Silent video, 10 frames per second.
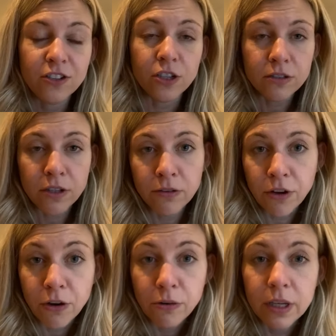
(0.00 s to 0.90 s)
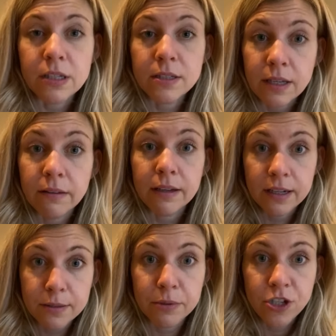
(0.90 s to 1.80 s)
Just so you know, he's still in
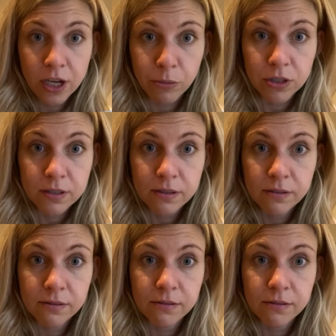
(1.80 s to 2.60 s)
his pajamas.